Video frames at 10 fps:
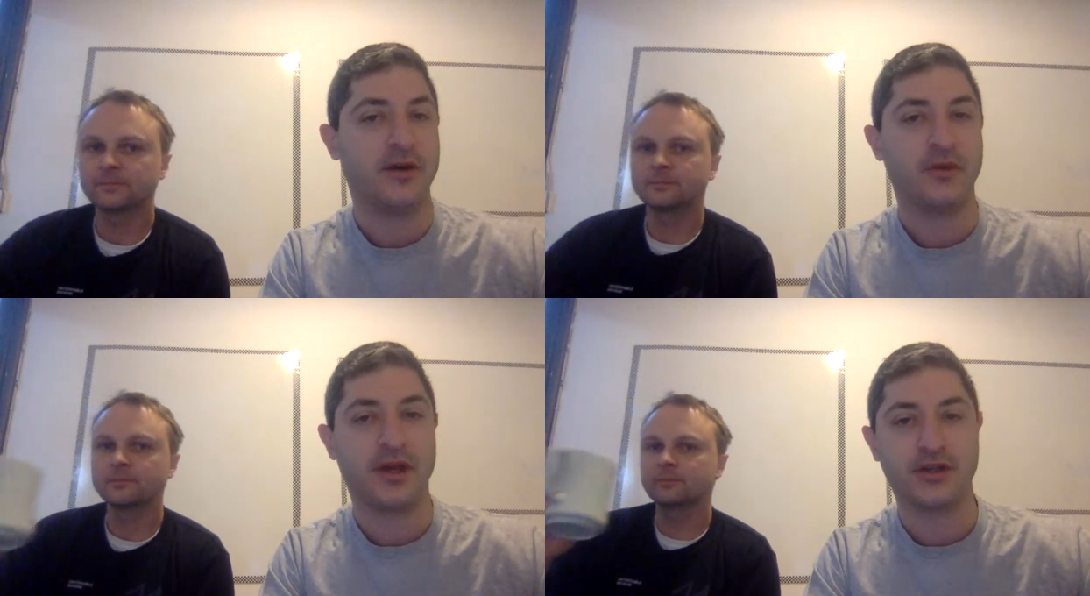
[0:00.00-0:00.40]

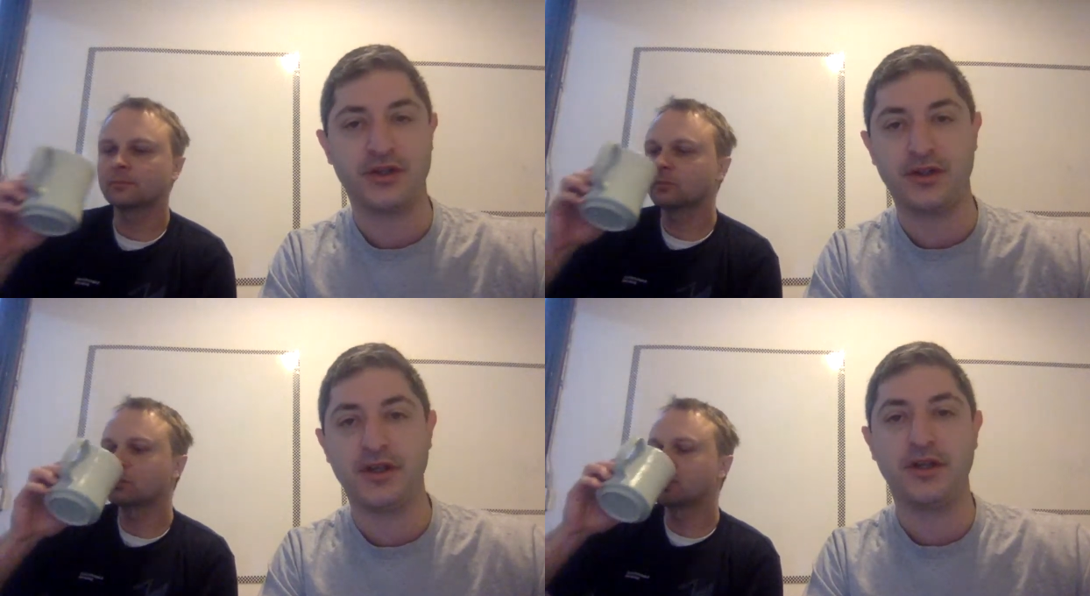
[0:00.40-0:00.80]
Speaker 1: we
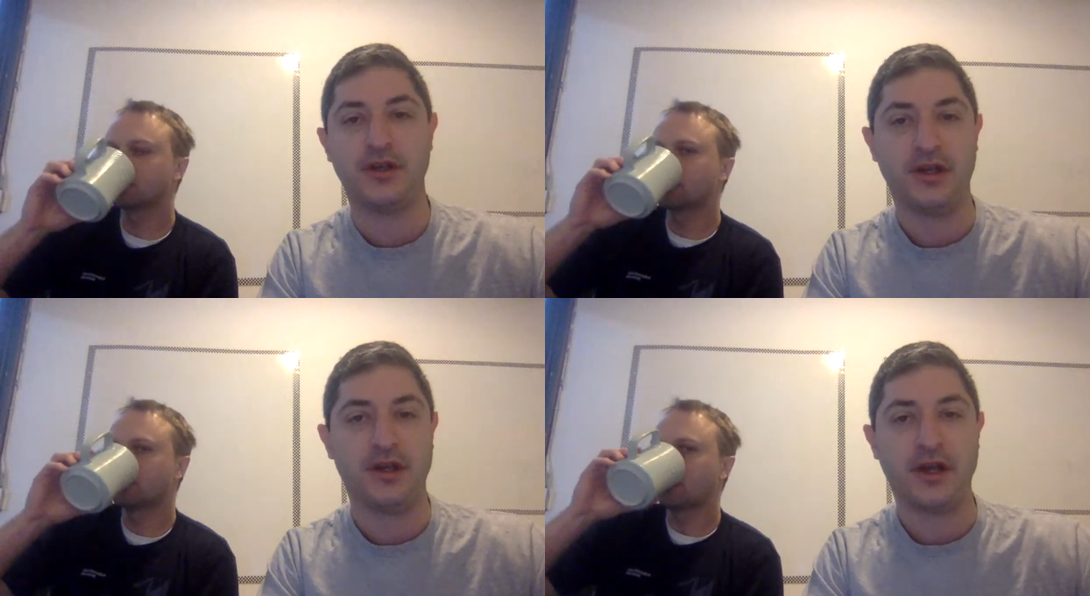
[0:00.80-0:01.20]

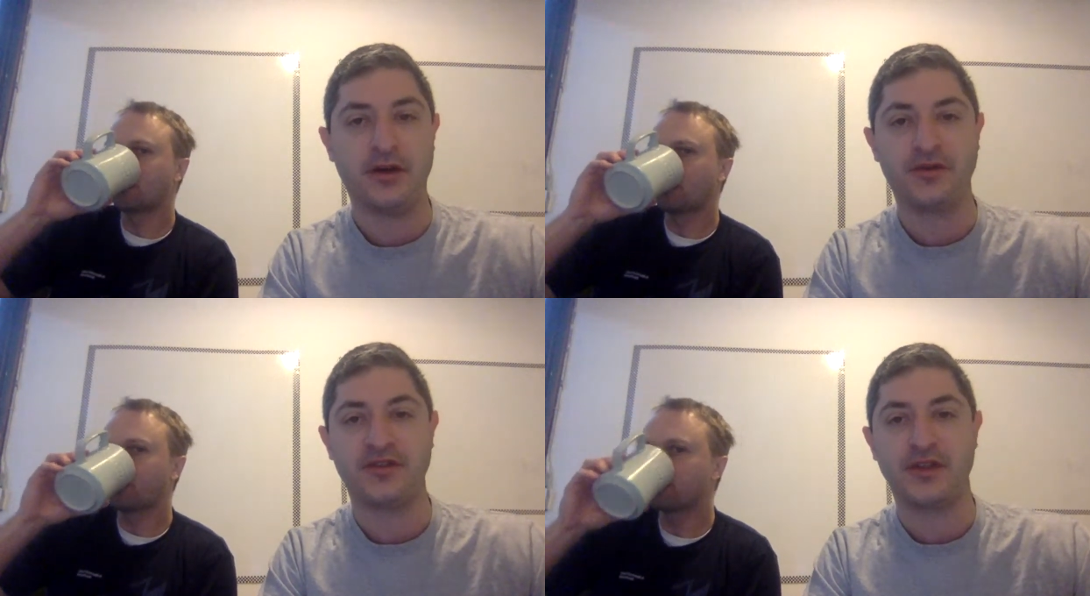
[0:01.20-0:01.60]
actually
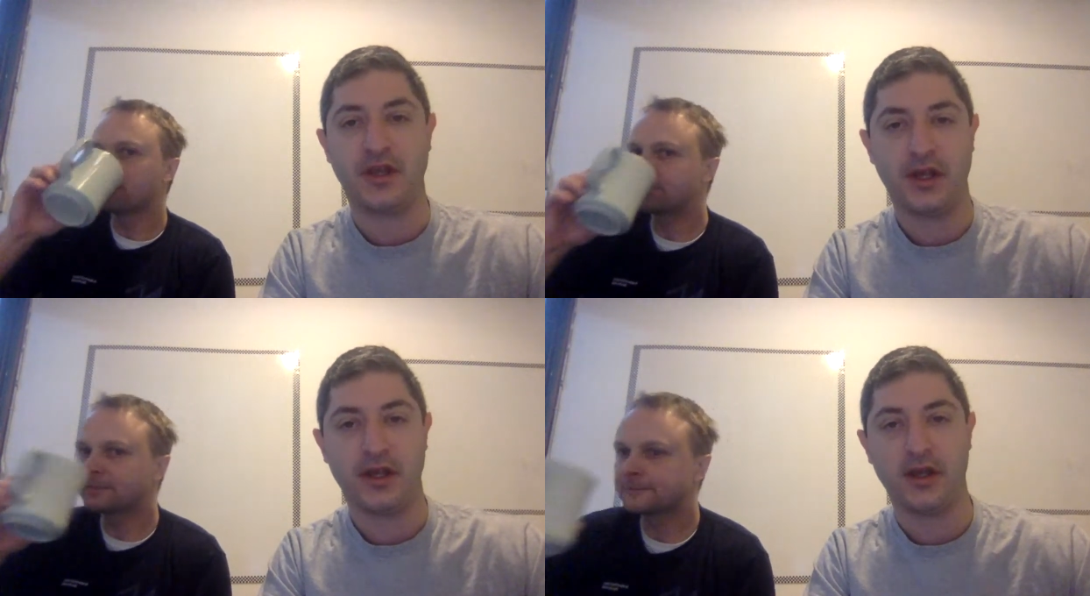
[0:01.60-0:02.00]
announced
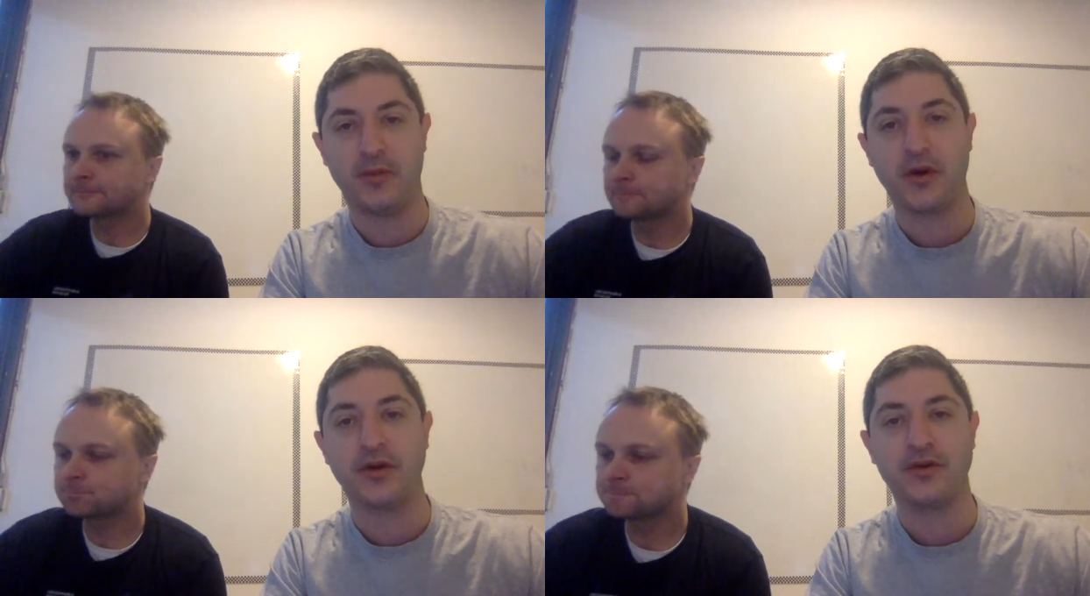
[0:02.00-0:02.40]
a
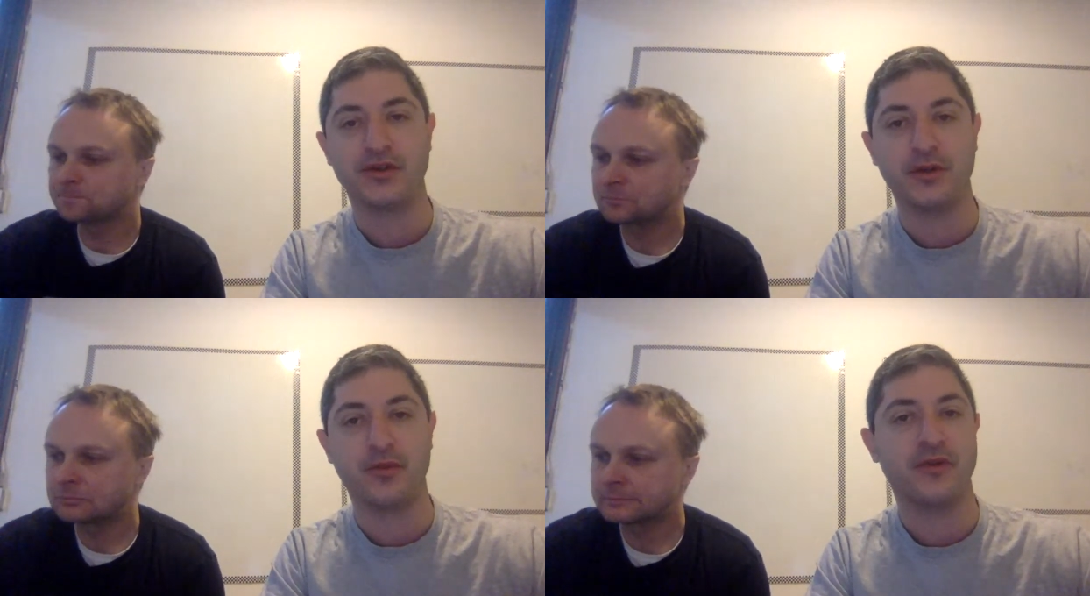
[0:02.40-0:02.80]

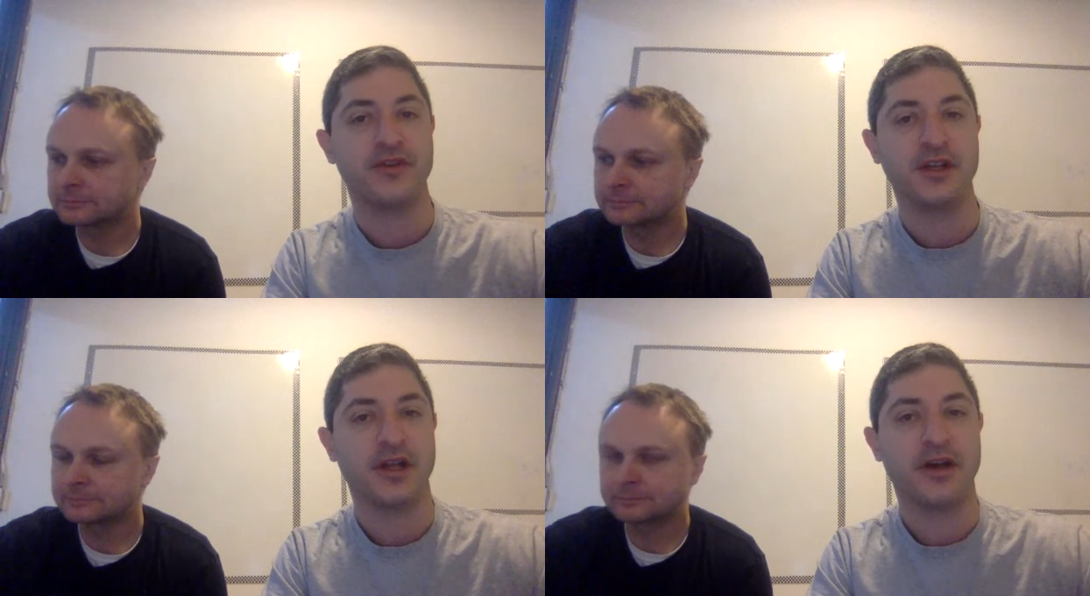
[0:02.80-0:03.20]
partnership with
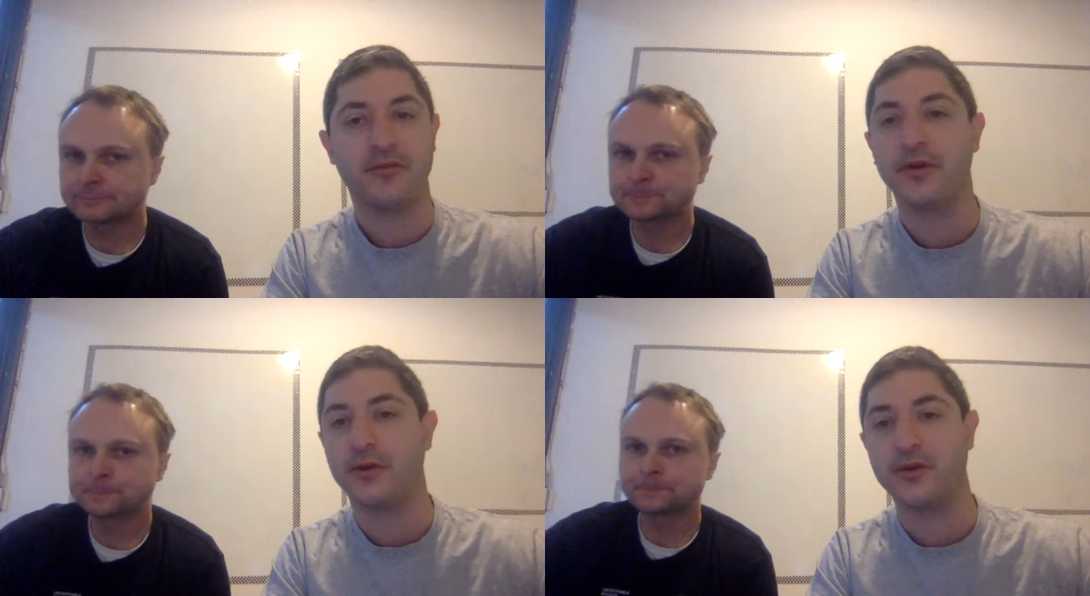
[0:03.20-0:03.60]
DLive
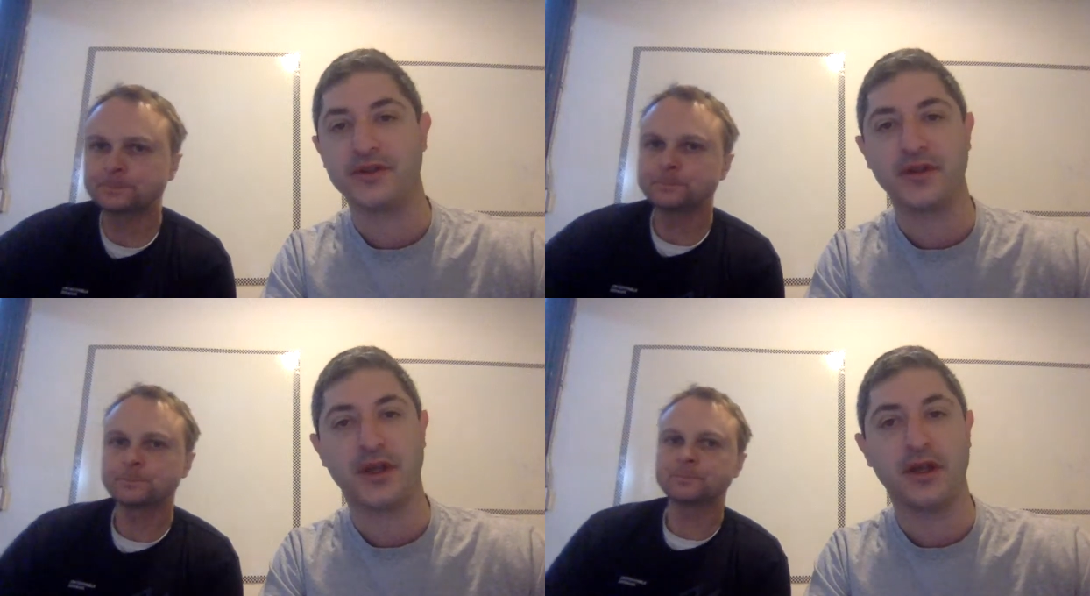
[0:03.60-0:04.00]
pretty
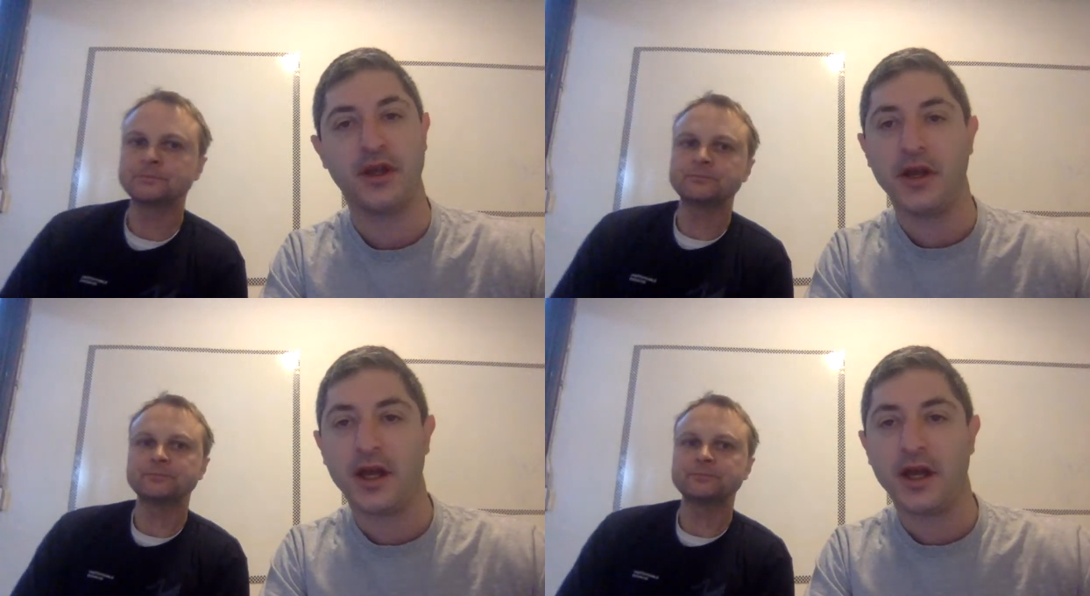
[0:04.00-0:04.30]
recently.